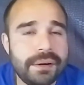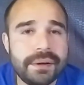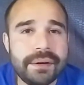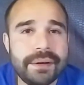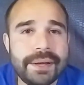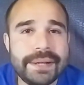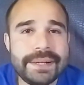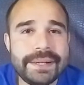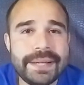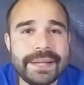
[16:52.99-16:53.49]

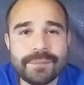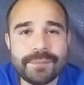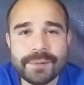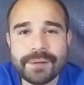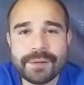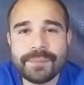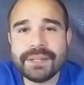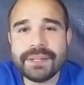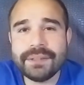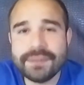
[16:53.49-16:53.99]
And yet I'm going to
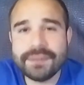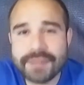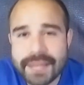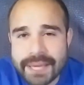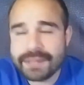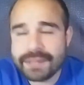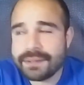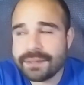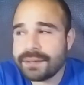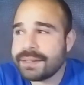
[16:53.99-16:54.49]
be
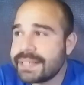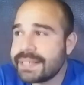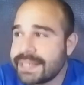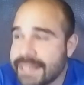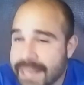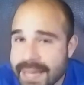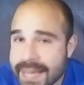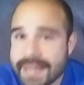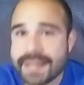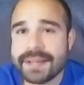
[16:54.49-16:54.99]
late
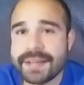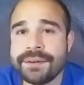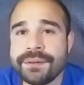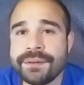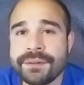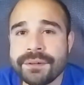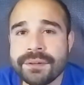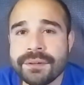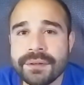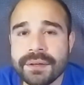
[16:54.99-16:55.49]

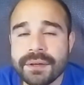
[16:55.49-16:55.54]
again